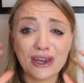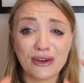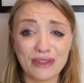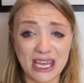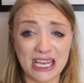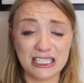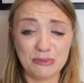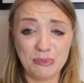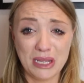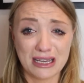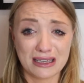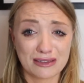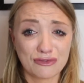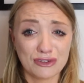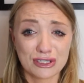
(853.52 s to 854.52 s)
this,
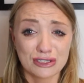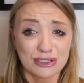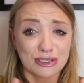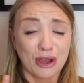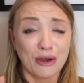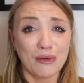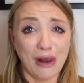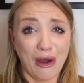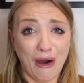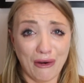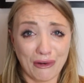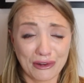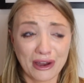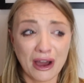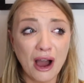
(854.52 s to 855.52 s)
because for so
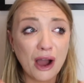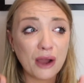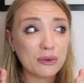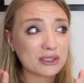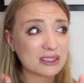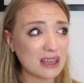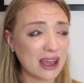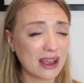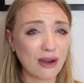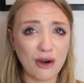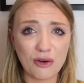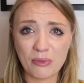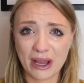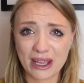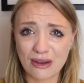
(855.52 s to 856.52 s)
long I was like,
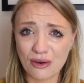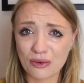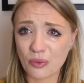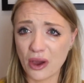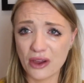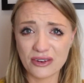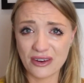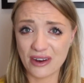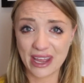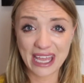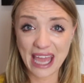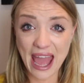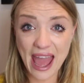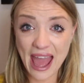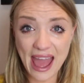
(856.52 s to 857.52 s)
oh my god, why don't I
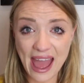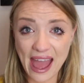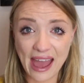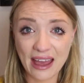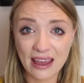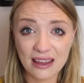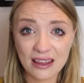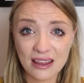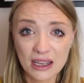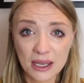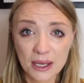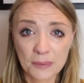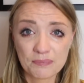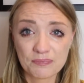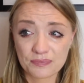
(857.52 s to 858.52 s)
care?
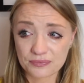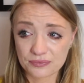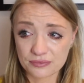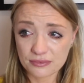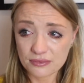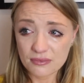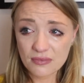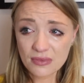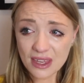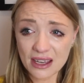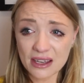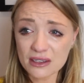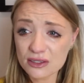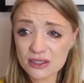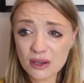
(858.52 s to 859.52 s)

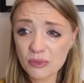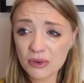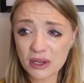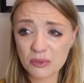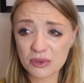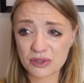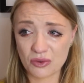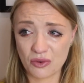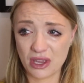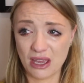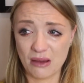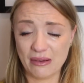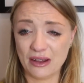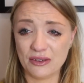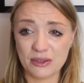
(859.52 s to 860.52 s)
Like, somebody was talking
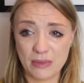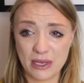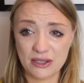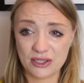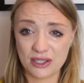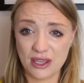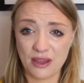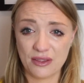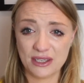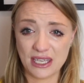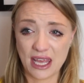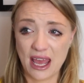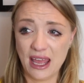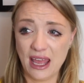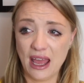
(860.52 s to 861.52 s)
about dementia the other
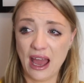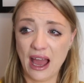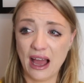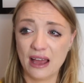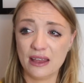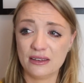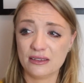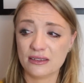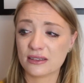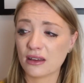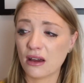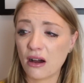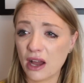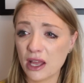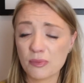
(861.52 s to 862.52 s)
day, and
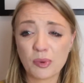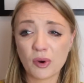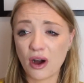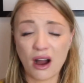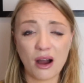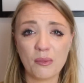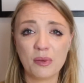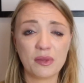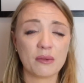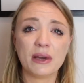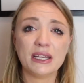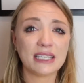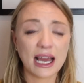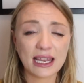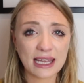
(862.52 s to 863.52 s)
I brought up that
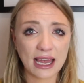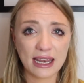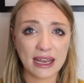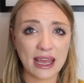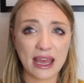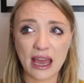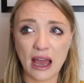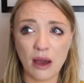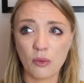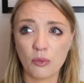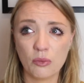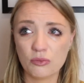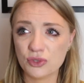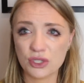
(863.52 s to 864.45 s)
my dad had it. I